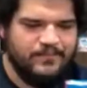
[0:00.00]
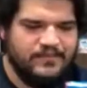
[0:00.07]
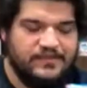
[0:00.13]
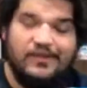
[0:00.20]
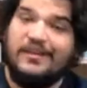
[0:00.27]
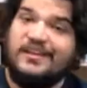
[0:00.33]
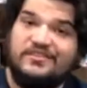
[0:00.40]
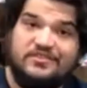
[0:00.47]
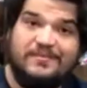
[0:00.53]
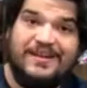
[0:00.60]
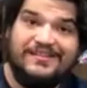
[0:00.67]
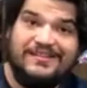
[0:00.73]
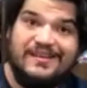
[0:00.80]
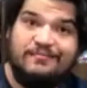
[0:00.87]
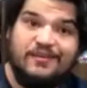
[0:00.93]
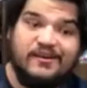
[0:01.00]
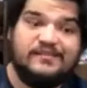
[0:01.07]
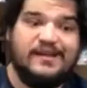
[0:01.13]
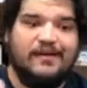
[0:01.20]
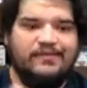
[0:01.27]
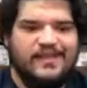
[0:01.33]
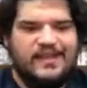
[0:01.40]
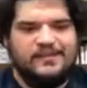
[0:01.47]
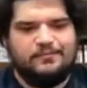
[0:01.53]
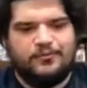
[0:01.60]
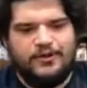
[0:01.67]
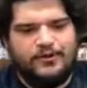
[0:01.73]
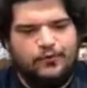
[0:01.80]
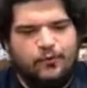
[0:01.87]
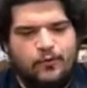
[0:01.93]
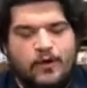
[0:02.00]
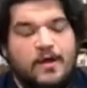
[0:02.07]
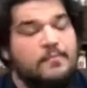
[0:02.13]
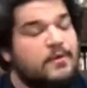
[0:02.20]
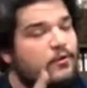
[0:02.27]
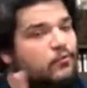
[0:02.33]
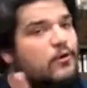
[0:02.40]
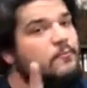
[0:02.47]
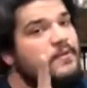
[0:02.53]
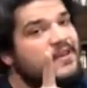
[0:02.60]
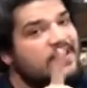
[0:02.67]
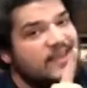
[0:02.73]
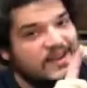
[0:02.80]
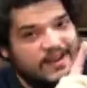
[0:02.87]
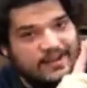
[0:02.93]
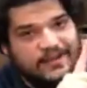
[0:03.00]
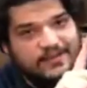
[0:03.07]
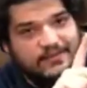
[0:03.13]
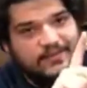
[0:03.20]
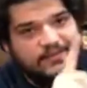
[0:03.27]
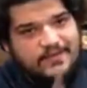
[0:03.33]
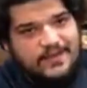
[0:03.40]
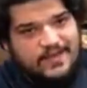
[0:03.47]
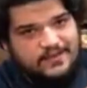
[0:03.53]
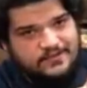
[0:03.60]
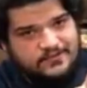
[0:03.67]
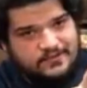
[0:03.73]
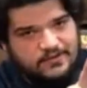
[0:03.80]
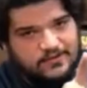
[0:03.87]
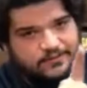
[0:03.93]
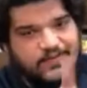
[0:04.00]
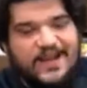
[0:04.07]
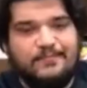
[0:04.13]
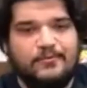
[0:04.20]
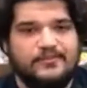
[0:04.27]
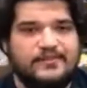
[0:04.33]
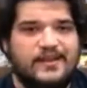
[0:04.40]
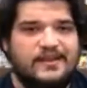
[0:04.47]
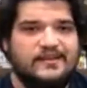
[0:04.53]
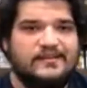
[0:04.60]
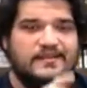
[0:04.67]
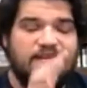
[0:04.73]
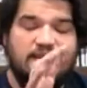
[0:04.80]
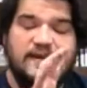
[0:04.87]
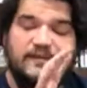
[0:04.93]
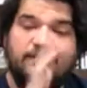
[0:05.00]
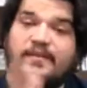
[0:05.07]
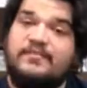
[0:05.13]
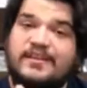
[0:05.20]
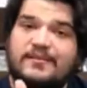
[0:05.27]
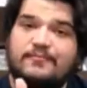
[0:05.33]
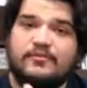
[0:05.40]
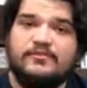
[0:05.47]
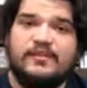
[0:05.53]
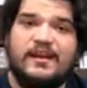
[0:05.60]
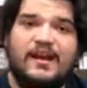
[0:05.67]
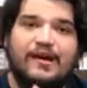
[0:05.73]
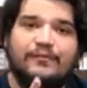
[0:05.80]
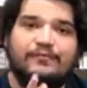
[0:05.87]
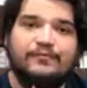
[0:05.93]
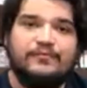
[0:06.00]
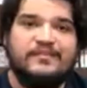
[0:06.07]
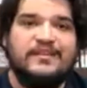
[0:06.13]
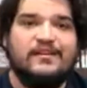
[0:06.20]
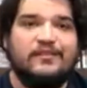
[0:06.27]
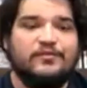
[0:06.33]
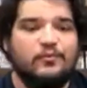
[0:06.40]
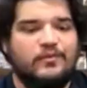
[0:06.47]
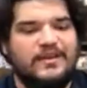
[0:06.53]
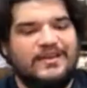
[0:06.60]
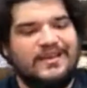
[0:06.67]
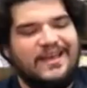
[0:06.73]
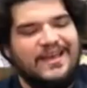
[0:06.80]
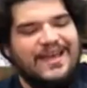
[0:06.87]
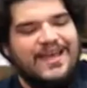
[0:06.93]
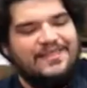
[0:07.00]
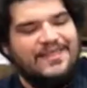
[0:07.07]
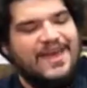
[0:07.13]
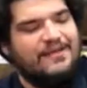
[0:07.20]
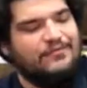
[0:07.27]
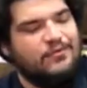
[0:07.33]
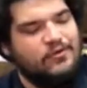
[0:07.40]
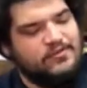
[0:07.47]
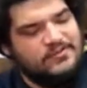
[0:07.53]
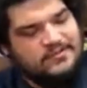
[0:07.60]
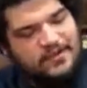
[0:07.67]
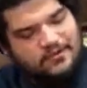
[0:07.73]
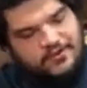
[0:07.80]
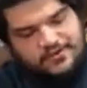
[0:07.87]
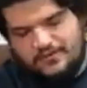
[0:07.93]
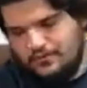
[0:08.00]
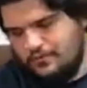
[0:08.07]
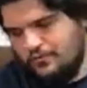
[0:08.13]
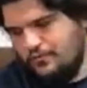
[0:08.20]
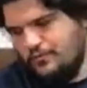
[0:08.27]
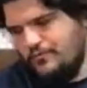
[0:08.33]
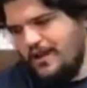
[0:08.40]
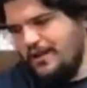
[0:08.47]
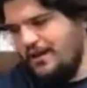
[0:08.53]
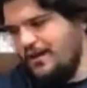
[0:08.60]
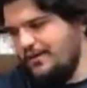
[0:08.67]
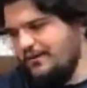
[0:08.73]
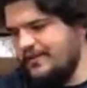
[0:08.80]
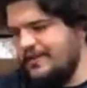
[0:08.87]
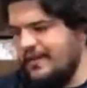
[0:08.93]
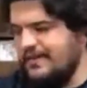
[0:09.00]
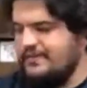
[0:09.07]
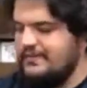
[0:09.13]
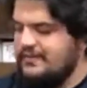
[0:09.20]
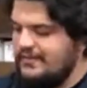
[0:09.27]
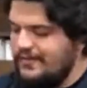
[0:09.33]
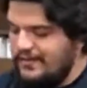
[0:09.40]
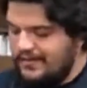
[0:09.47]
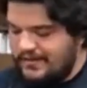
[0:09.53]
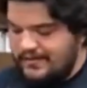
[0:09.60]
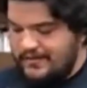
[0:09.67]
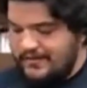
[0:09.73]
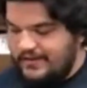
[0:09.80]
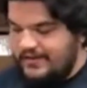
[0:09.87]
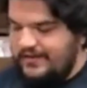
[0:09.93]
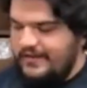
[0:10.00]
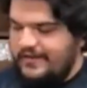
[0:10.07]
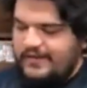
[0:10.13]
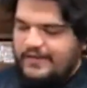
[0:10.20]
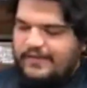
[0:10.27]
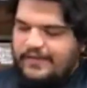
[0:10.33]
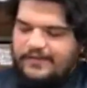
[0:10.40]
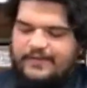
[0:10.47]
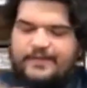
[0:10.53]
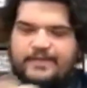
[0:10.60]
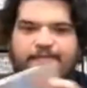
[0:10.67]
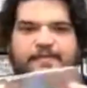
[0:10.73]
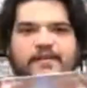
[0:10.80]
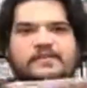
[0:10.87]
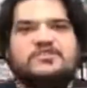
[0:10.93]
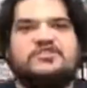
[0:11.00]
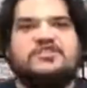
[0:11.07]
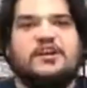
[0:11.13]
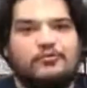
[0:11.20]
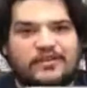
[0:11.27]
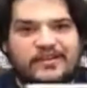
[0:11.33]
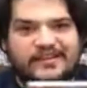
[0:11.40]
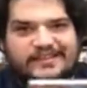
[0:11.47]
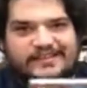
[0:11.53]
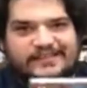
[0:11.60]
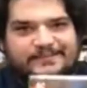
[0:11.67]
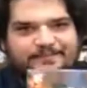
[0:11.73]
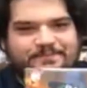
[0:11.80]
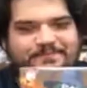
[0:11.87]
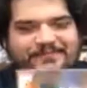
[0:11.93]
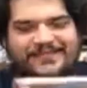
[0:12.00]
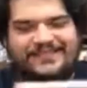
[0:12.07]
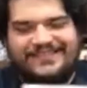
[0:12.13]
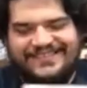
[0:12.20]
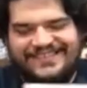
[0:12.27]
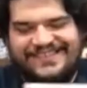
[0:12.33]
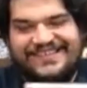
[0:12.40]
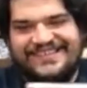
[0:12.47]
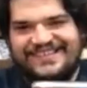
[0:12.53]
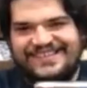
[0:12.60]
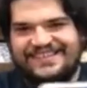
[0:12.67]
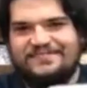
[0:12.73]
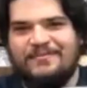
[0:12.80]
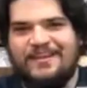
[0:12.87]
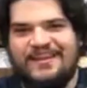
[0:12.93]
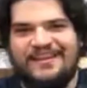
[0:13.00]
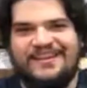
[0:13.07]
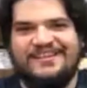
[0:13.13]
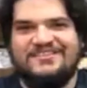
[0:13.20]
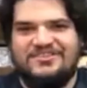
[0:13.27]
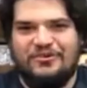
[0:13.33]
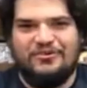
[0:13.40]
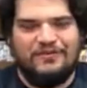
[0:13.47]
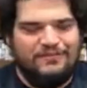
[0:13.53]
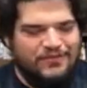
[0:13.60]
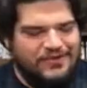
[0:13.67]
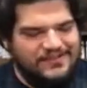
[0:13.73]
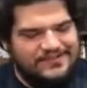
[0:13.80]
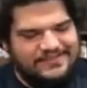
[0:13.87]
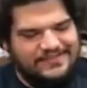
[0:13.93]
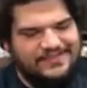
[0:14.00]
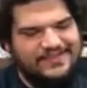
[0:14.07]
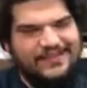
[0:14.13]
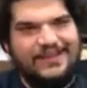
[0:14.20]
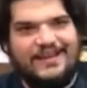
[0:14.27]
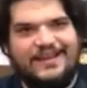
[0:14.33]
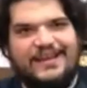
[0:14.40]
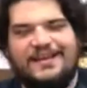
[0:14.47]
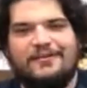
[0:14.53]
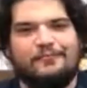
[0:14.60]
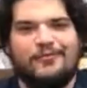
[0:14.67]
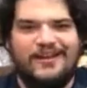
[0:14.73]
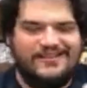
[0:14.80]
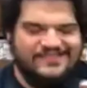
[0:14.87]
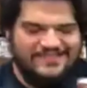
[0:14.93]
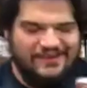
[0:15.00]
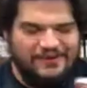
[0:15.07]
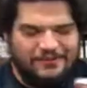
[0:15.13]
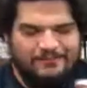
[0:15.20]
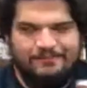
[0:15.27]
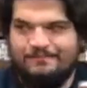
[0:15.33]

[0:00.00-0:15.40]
So it'll get you about $10 off. That's pretty cool. But it won't be getting the extra 5%, the 15% off deal of the week. That, of course, is going to my honored guest, the Joker. That's my Joker voice. I don't practice at home.